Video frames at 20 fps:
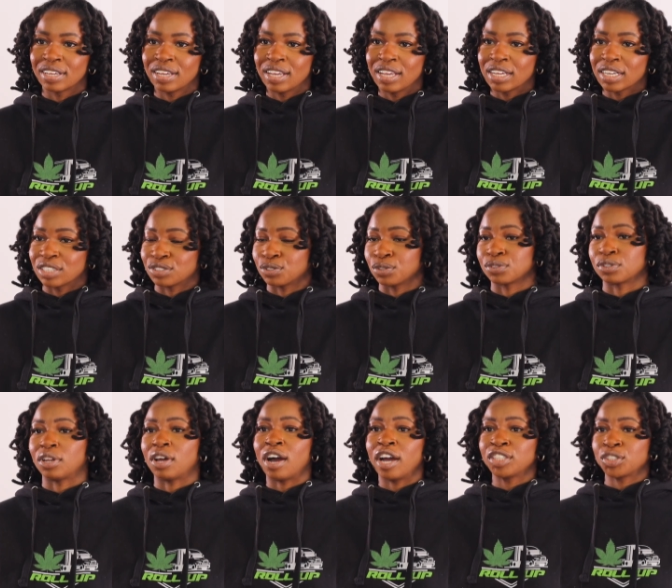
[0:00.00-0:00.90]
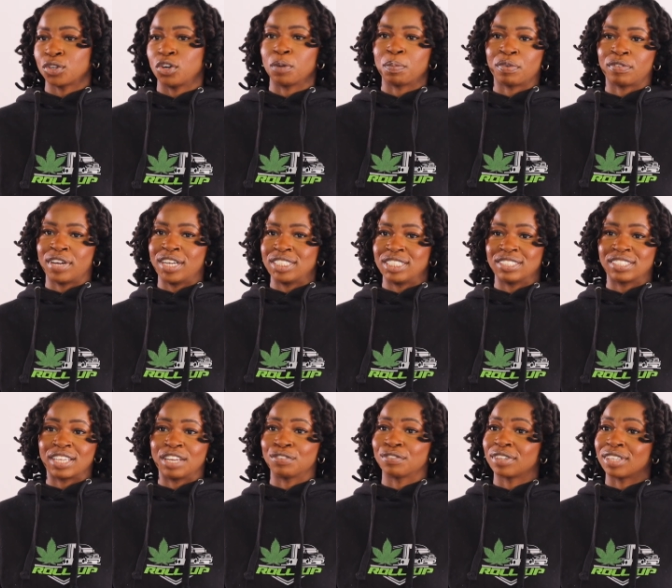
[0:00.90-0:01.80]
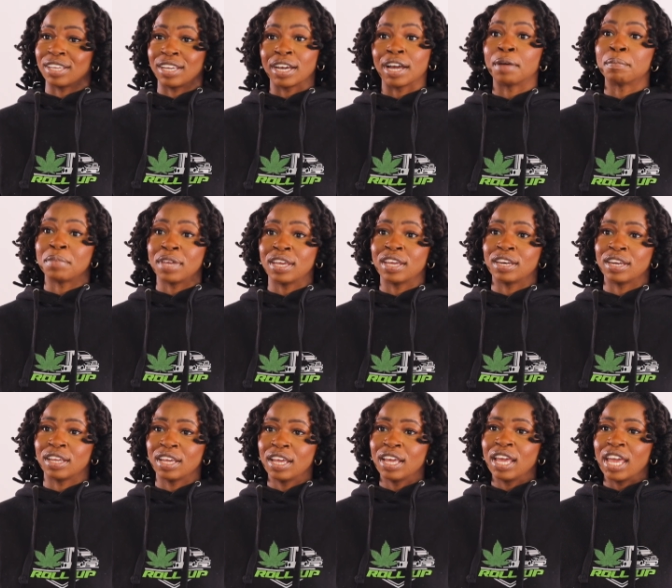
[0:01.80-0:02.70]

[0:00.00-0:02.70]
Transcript: Because those large corporations can really come in